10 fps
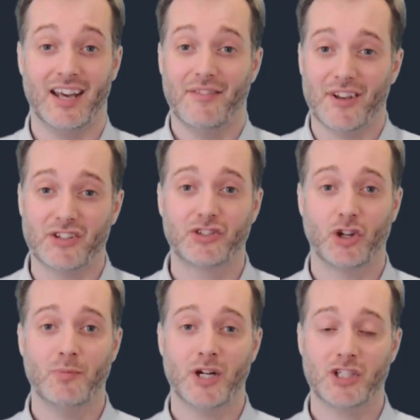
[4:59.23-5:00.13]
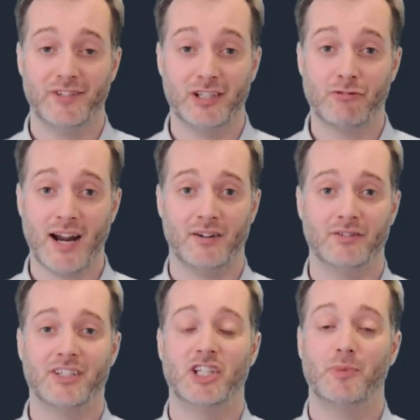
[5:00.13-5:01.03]
There's so much of it
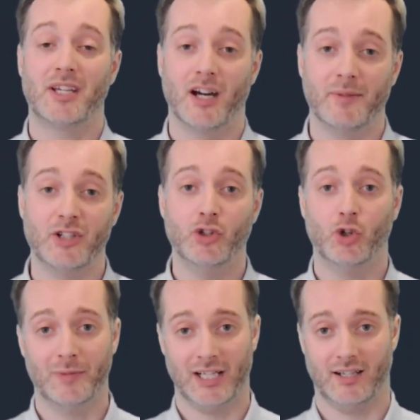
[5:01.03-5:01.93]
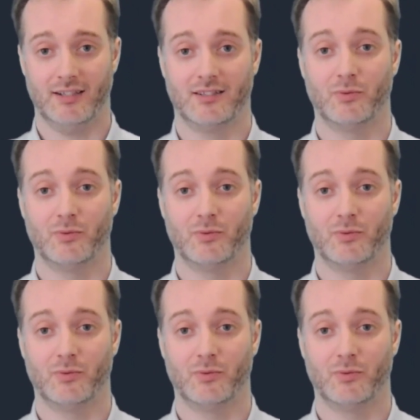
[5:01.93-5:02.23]
around, it's becoming normalized,